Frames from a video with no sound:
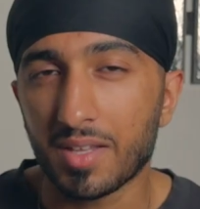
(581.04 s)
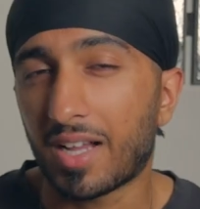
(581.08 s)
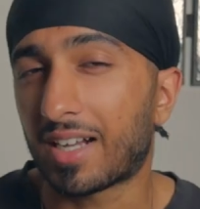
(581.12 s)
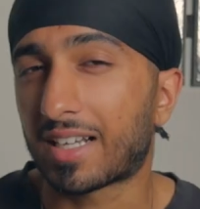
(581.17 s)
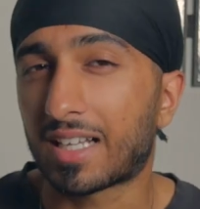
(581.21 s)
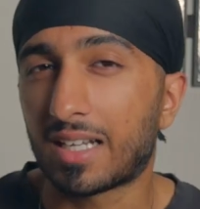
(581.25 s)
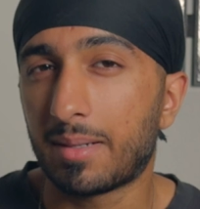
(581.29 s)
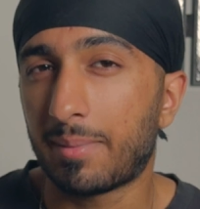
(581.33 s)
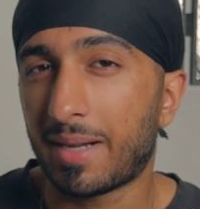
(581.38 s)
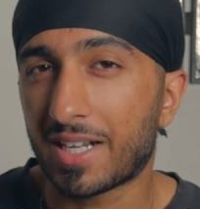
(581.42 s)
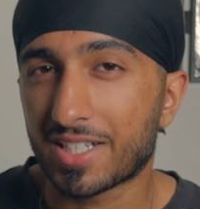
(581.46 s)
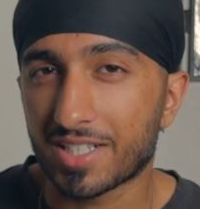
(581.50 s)
I
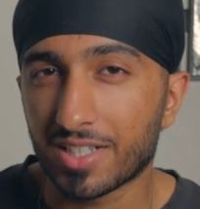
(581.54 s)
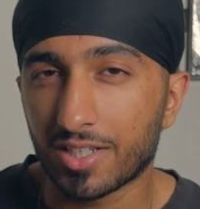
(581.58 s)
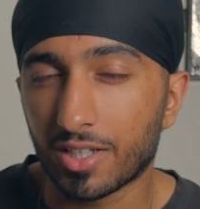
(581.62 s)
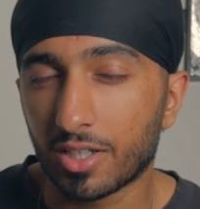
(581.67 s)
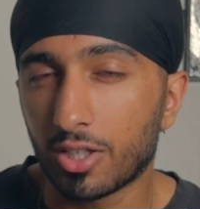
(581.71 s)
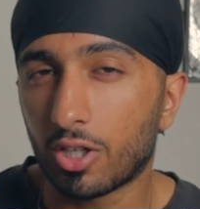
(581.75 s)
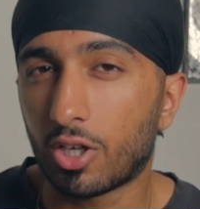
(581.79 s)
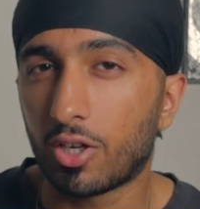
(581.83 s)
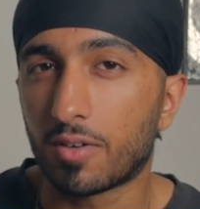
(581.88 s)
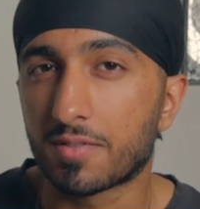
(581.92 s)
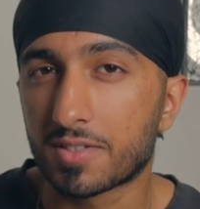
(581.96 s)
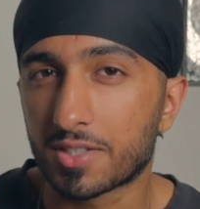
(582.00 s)
can imagine a
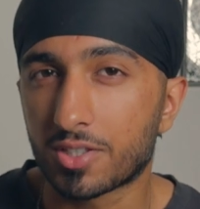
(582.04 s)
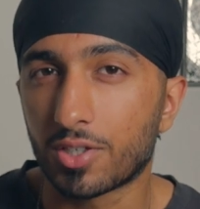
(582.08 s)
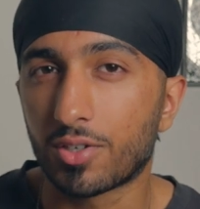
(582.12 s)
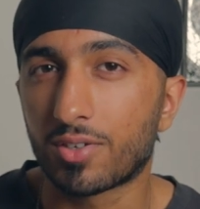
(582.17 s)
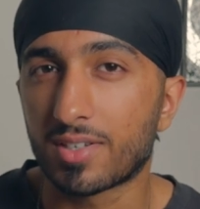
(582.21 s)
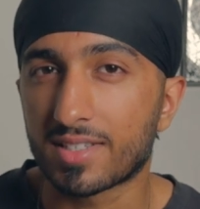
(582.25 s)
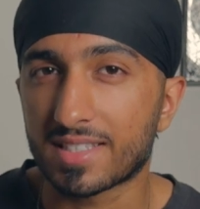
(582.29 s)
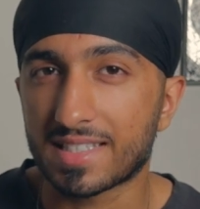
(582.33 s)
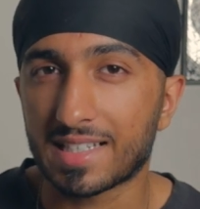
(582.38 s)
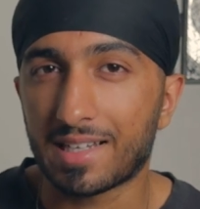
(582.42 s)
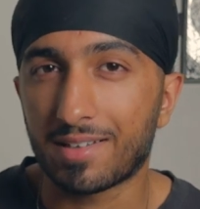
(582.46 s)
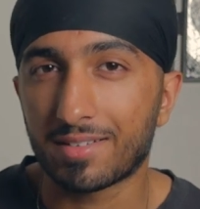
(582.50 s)
lot of
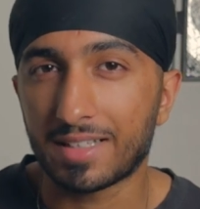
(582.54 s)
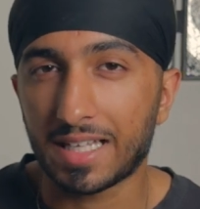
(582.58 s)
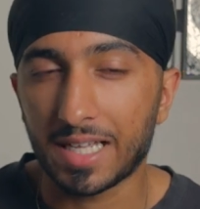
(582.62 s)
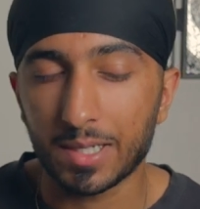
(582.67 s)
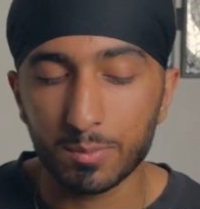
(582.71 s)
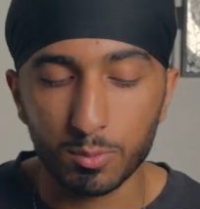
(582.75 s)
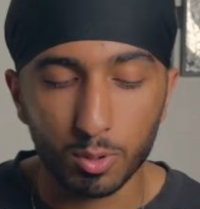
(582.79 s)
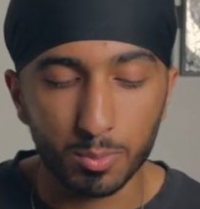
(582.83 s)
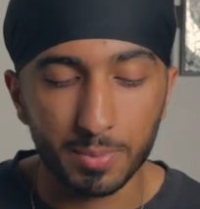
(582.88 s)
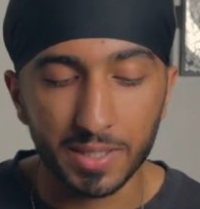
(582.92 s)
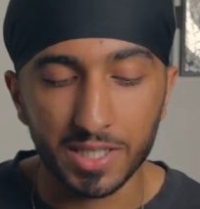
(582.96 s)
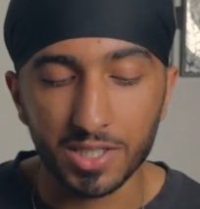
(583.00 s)
students out there
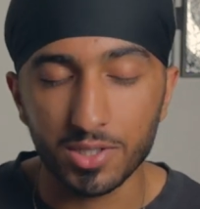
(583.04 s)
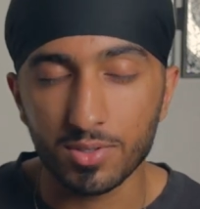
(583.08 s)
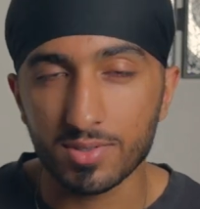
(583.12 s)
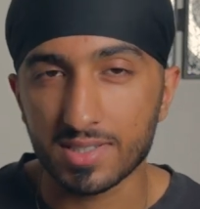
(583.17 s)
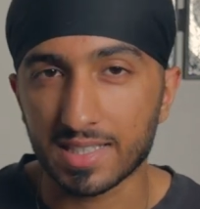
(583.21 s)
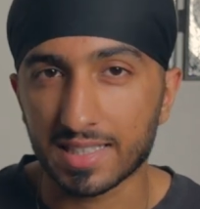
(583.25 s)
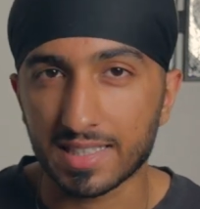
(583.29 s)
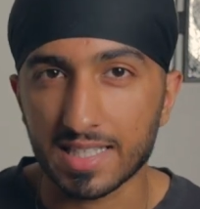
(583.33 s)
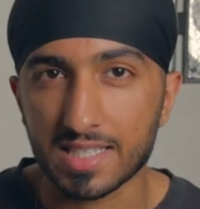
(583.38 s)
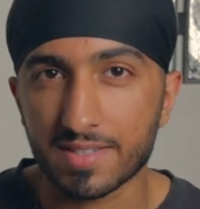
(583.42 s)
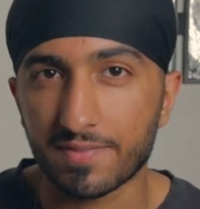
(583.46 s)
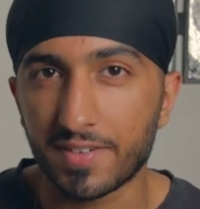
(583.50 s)
will be
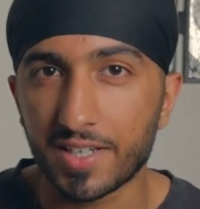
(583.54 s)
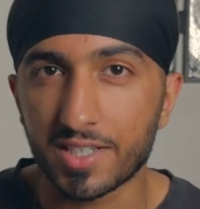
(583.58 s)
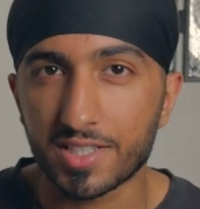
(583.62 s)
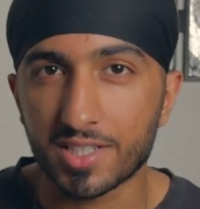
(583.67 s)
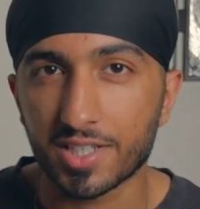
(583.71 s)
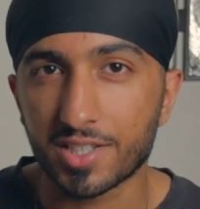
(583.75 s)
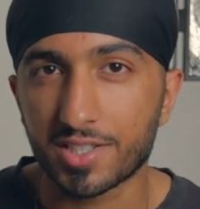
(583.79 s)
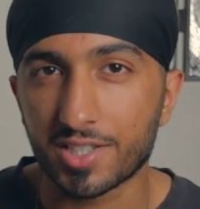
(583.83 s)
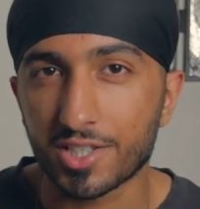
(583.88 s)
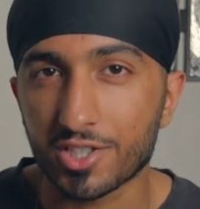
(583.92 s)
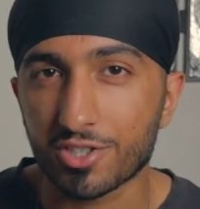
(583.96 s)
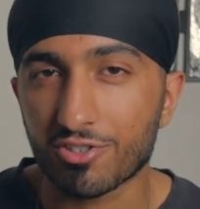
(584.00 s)
using this
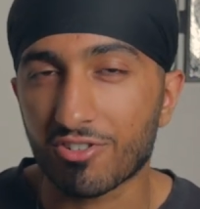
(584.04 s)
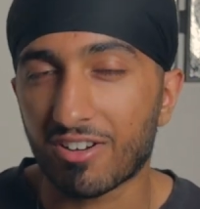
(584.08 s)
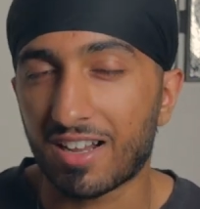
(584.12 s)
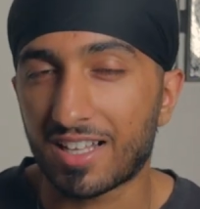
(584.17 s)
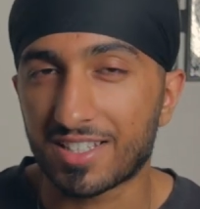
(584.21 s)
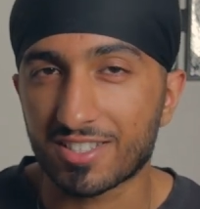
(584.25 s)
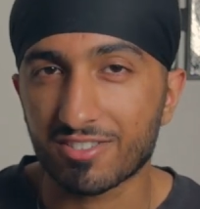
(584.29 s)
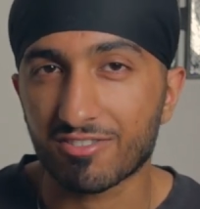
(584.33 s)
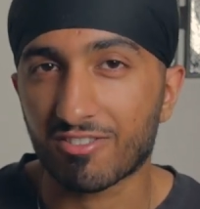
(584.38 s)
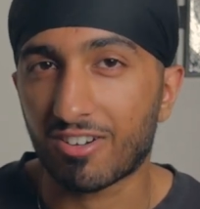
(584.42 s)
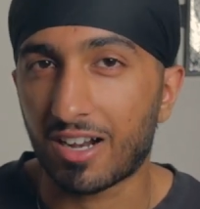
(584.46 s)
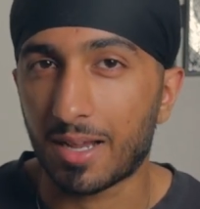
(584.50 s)
feature to
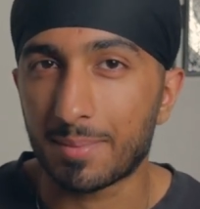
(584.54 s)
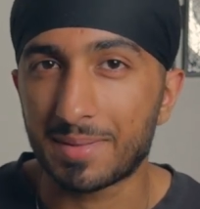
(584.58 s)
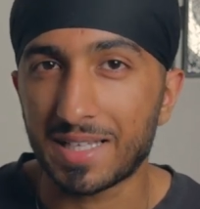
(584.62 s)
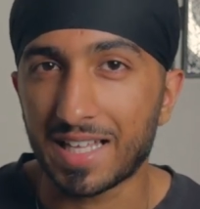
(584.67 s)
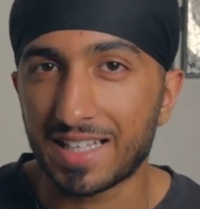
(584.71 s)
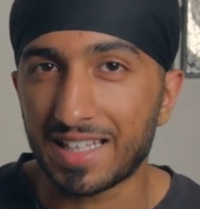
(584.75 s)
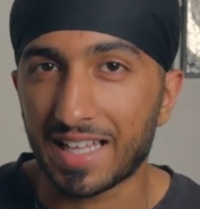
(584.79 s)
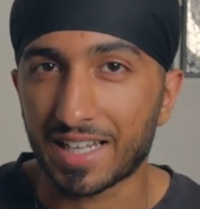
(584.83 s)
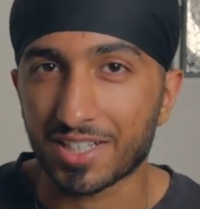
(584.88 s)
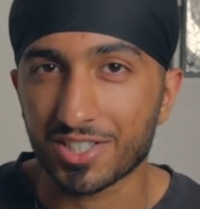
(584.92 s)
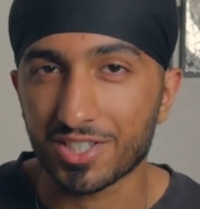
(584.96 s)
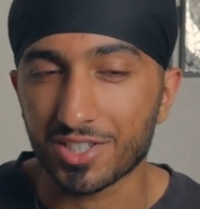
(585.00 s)
transcribe their
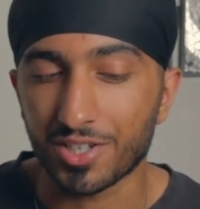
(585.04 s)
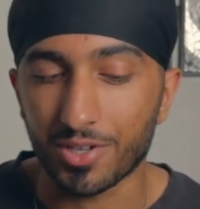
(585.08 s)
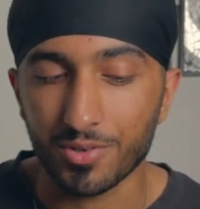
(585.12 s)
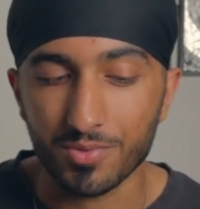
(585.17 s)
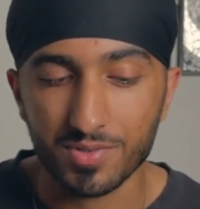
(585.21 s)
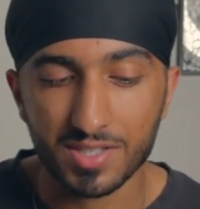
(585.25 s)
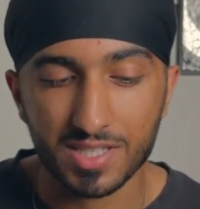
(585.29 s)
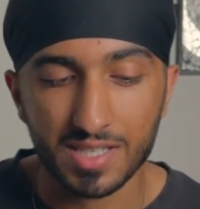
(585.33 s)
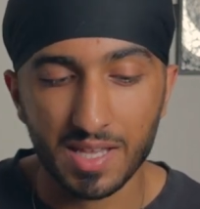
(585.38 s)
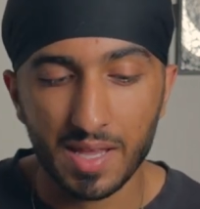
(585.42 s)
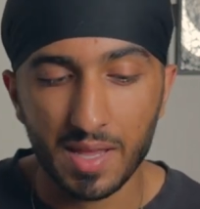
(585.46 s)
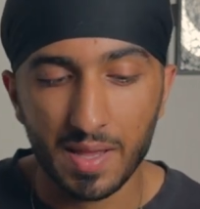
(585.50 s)
lecture notes.